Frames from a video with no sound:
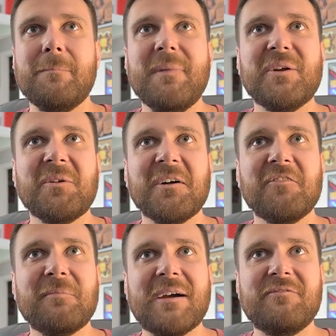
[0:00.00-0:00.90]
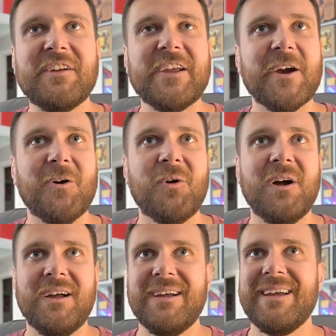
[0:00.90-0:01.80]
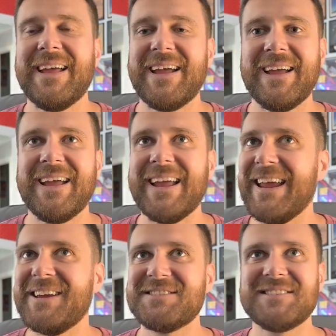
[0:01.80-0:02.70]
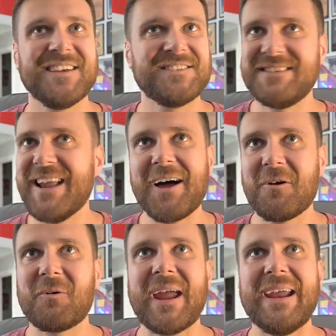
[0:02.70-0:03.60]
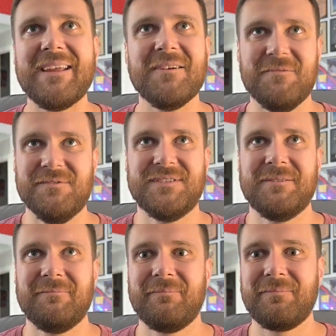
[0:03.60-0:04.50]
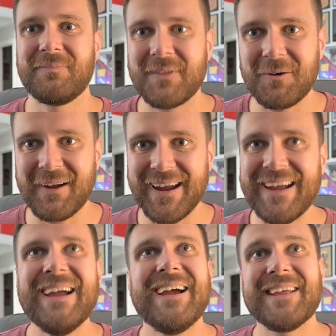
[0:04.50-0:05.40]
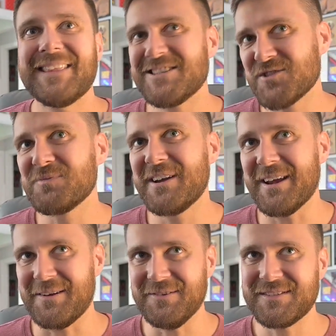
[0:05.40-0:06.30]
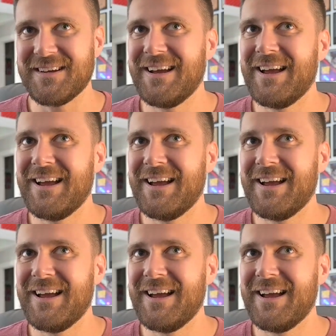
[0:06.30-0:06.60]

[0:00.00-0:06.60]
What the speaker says: middle of my video is not okay to use. Okay? This is ridiculous.